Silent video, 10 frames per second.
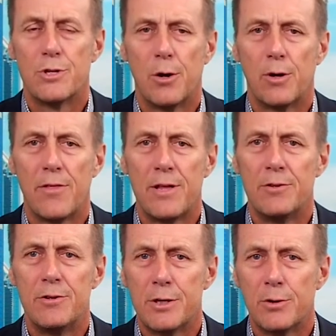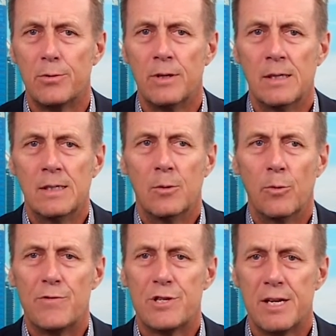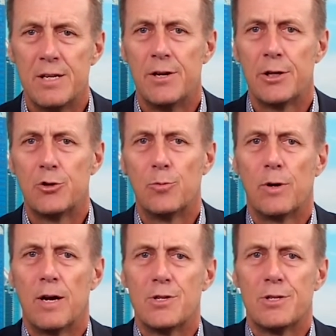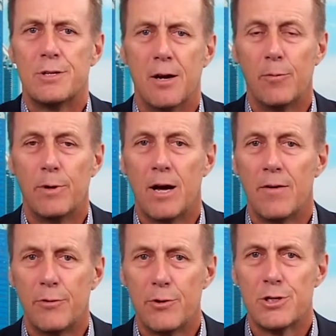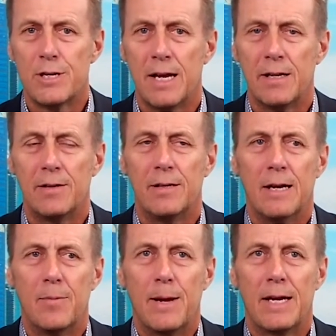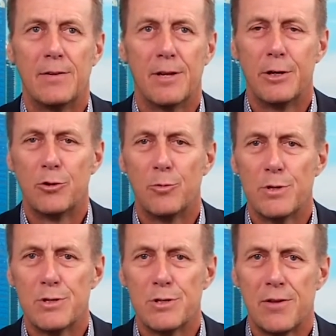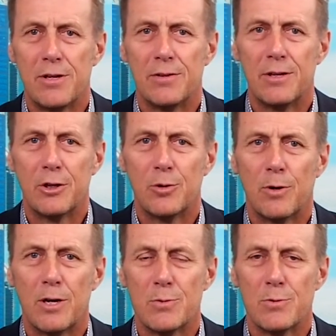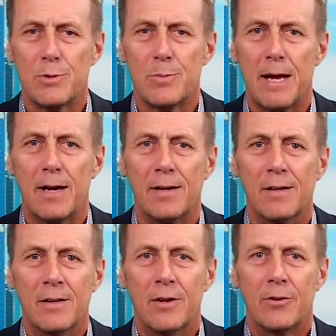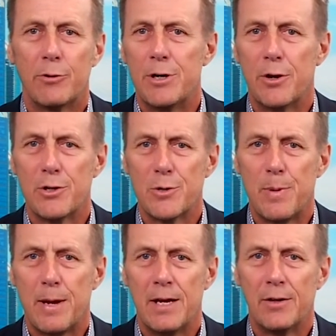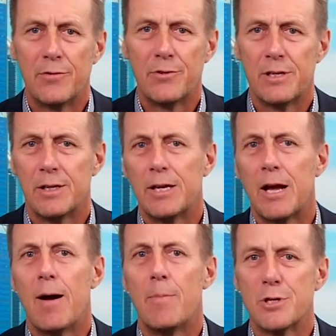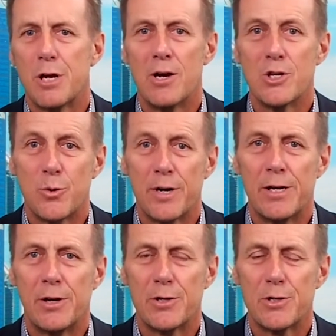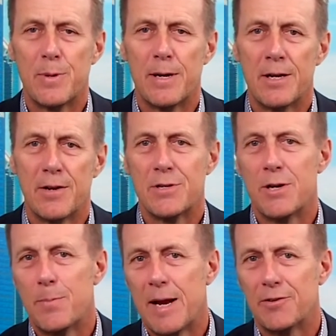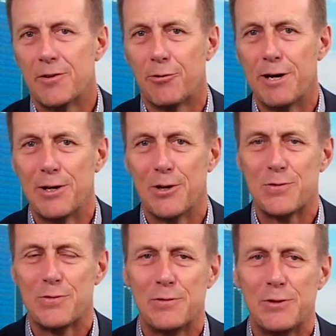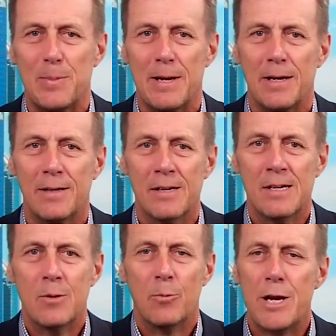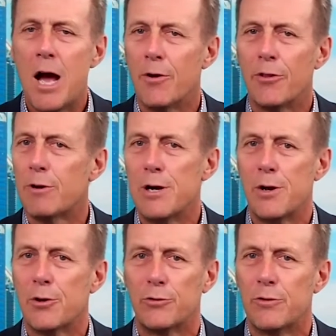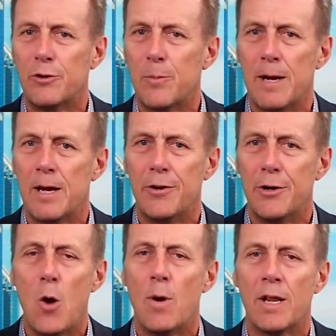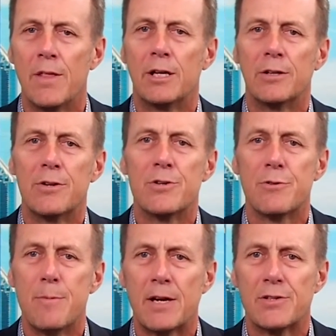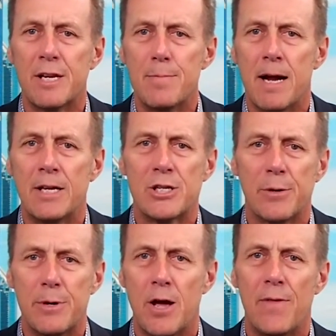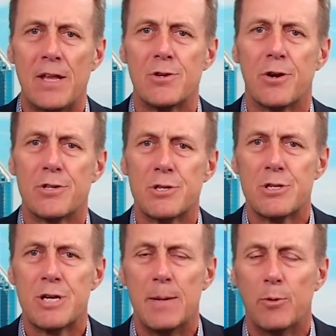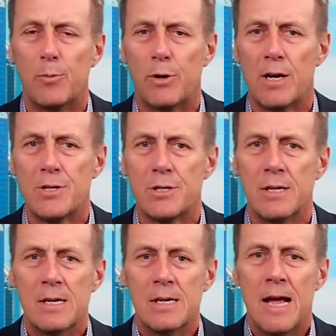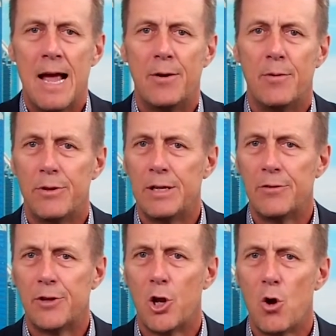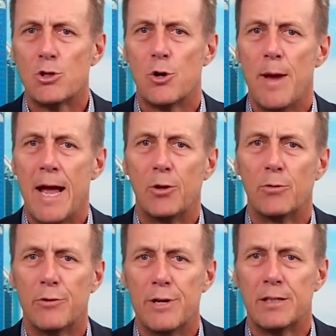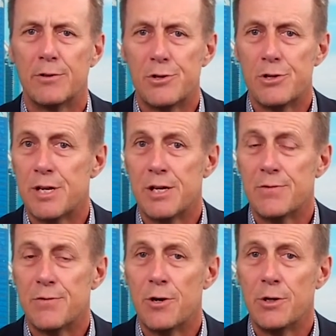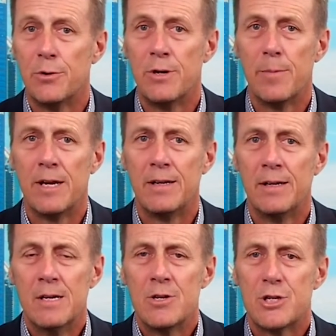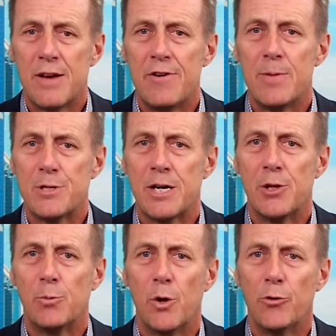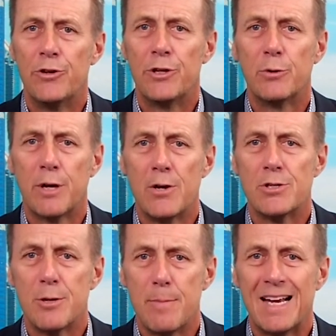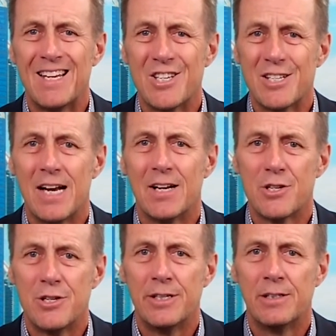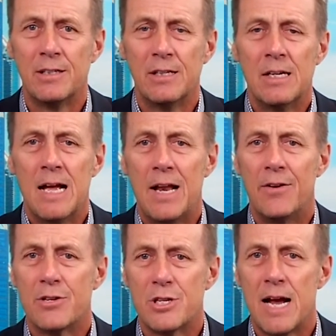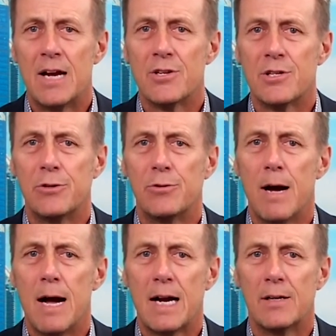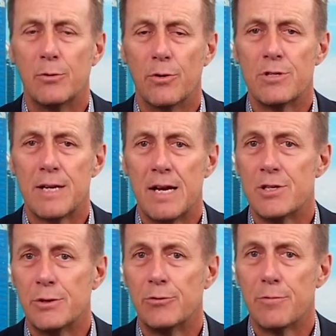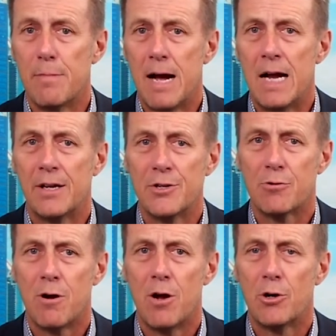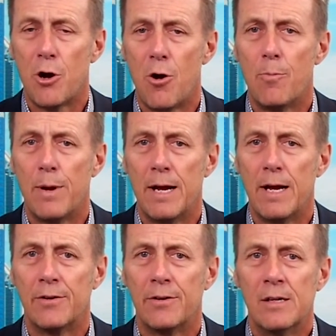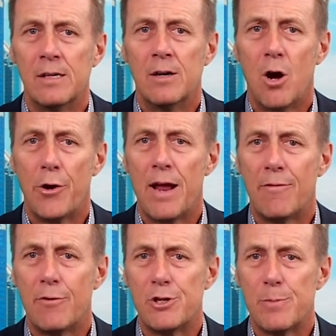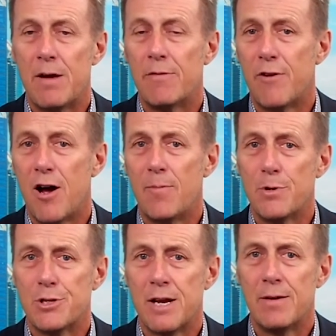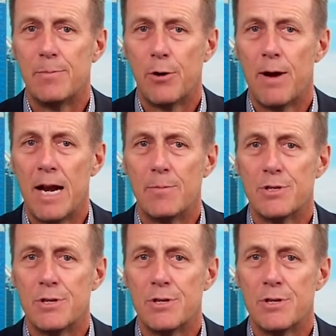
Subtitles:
So look, I think nickel, we've seen the nickel price, when I first started back in the nickel business, I think the nickel price was about $3 a pound. I've seen it go up as high as $20 a pound. I've seen it back to $3.50 a pound. We know at $3.50 a pound, no one in the nickel industry makes any money, so we know that's not a sustainable price. And the long-term outlook for nickel, as you said, is very good. I mean, 70% of the world's nickel goes into making stainless steel, and the stainless steel market, or the stainless steel demand, has grown compound on average about 5% per annum